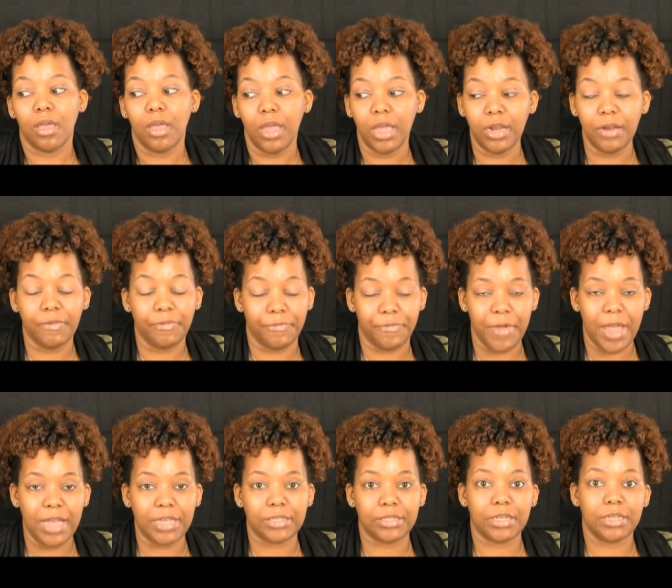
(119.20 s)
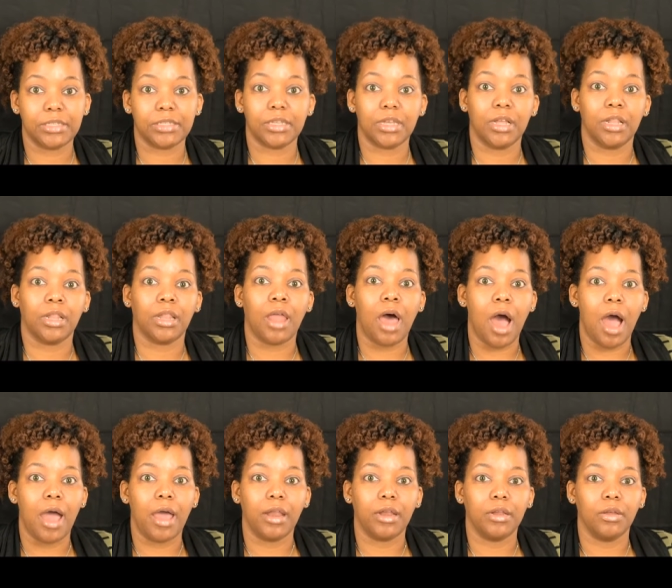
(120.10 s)
it affects us a
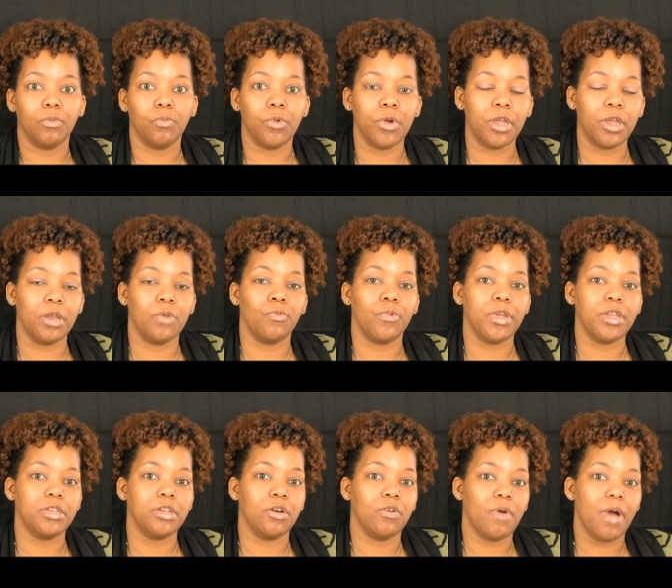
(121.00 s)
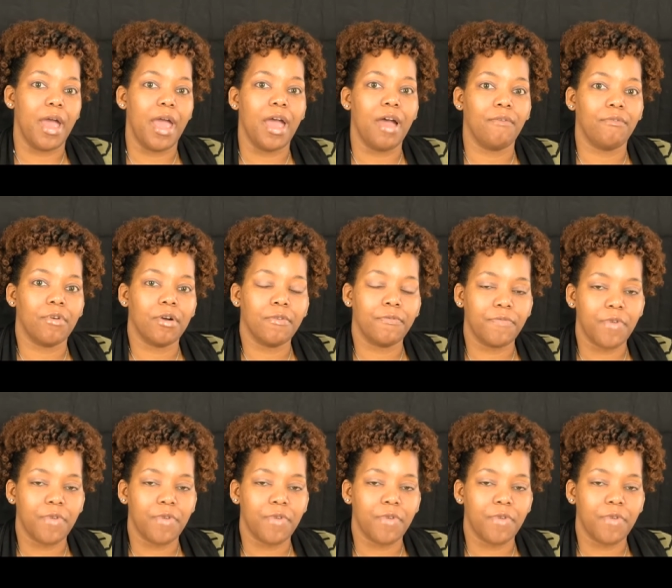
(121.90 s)
lot when we don't have our